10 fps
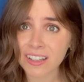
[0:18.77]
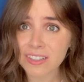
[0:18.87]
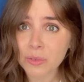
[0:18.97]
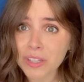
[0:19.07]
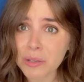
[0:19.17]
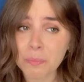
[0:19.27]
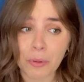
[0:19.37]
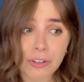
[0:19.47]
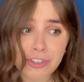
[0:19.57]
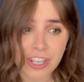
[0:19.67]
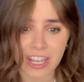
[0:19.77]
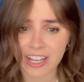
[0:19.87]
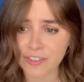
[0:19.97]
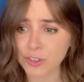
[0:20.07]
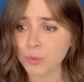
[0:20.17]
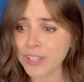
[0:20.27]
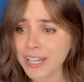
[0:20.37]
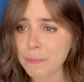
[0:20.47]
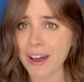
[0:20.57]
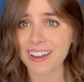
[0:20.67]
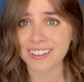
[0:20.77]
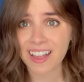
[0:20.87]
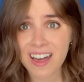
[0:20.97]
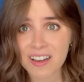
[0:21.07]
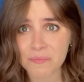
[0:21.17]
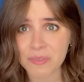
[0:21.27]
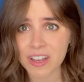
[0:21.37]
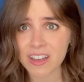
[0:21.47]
It's only bullshit if you let it pile up.